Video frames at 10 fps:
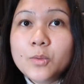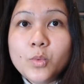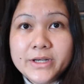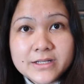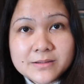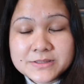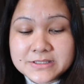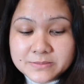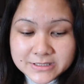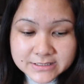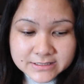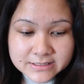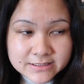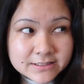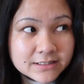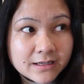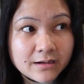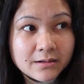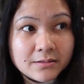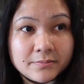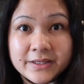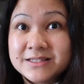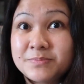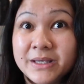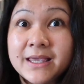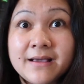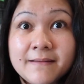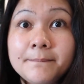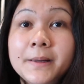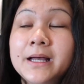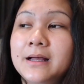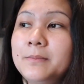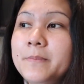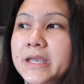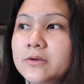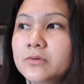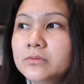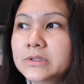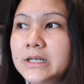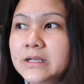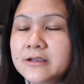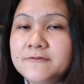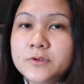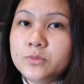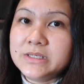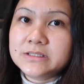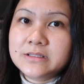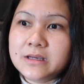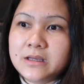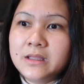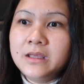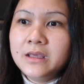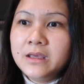when it comes to the business, it's picking up. Merong talagang a few weeks na